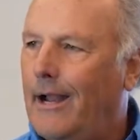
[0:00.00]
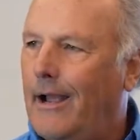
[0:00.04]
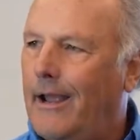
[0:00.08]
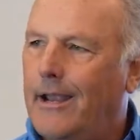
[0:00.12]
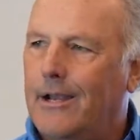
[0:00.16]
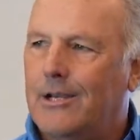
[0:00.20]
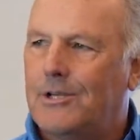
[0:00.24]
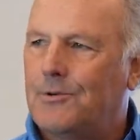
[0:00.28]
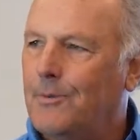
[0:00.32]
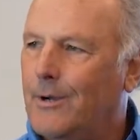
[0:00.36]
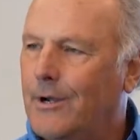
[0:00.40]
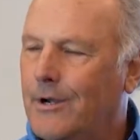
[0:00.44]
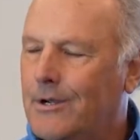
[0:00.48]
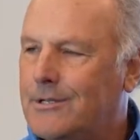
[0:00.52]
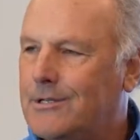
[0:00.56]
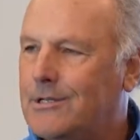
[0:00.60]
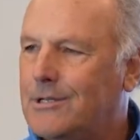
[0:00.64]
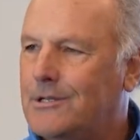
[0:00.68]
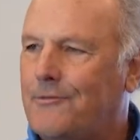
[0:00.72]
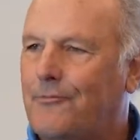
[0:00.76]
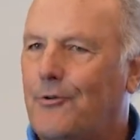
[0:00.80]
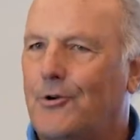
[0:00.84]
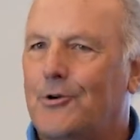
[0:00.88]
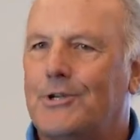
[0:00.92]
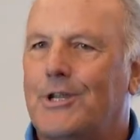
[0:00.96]
I experienced
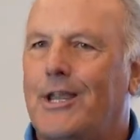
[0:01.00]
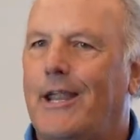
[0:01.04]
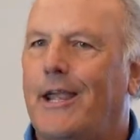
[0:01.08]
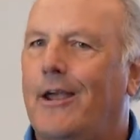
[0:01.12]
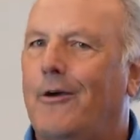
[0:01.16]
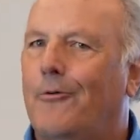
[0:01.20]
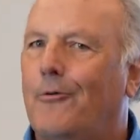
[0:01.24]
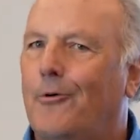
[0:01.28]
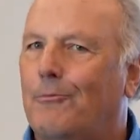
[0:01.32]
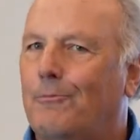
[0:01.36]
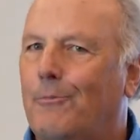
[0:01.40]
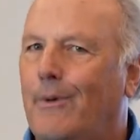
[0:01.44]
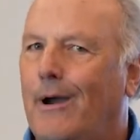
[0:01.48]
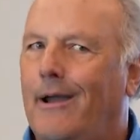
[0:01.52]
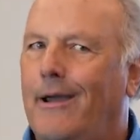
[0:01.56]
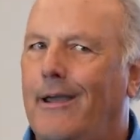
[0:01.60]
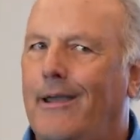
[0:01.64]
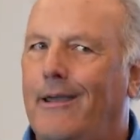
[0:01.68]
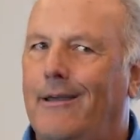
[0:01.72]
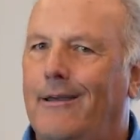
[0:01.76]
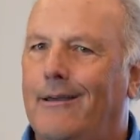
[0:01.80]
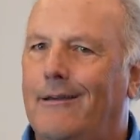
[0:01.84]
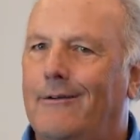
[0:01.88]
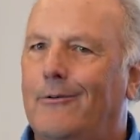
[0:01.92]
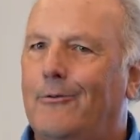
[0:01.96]
this firsthand with
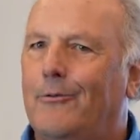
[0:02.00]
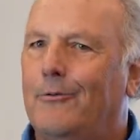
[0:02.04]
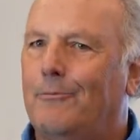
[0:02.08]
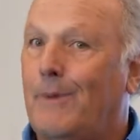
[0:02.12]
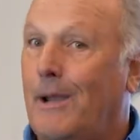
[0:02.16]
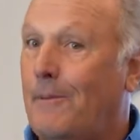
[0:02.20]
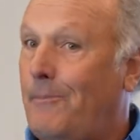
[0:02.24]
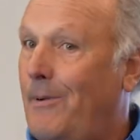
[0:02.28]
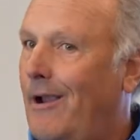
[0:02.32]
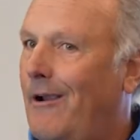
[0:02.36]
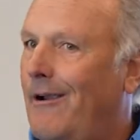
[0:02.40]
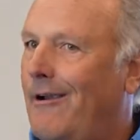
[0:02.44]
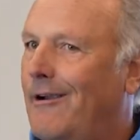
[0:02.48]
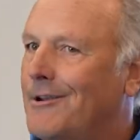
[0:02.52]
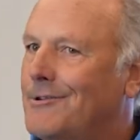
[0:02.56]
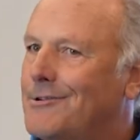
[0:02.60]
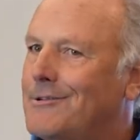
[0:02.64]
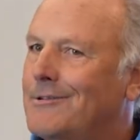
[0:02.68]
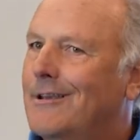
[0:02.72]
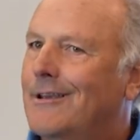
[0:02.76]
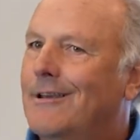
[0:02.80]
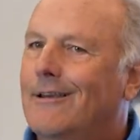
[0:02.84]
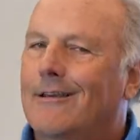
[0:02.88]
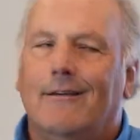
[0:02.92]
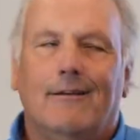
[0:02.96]
my parents.